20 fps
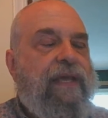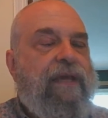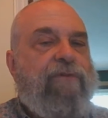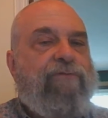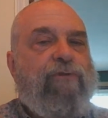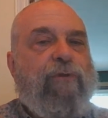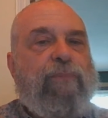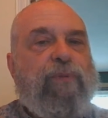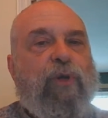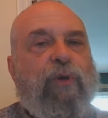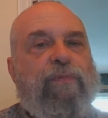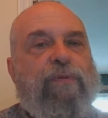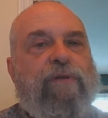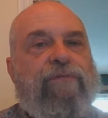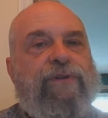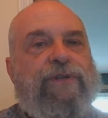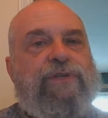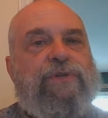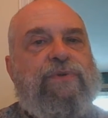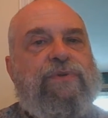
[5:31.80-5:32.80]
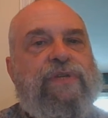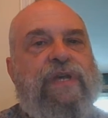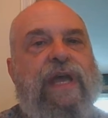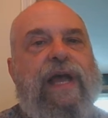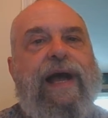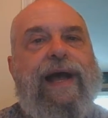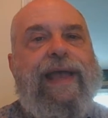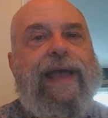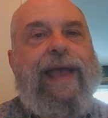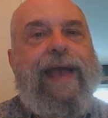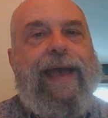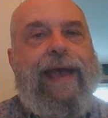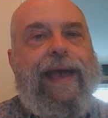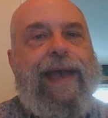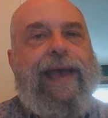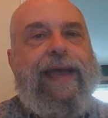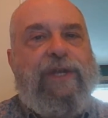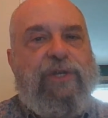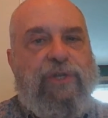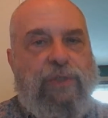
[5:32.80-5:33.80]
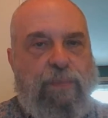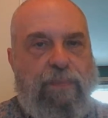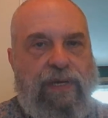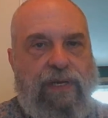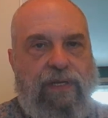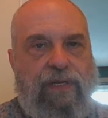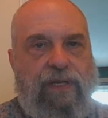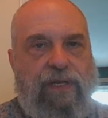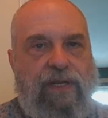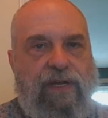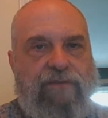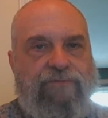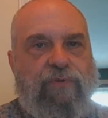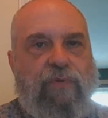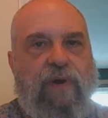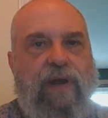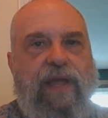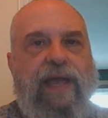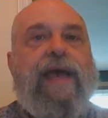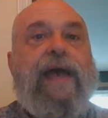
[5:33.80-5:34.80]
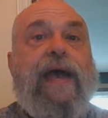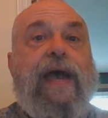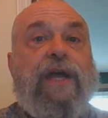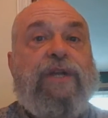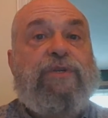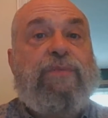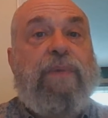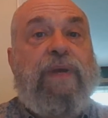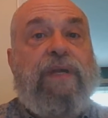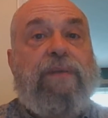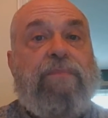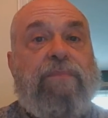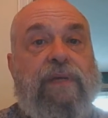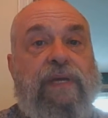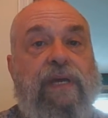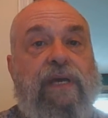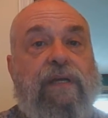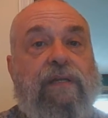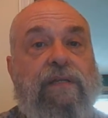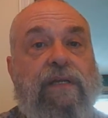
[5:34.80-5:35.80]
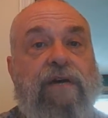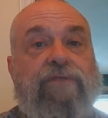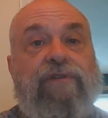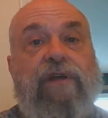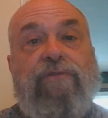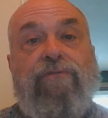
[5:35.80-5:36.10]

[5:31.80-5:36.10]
For pluperfect, you say I had been loved, or I had been being loved.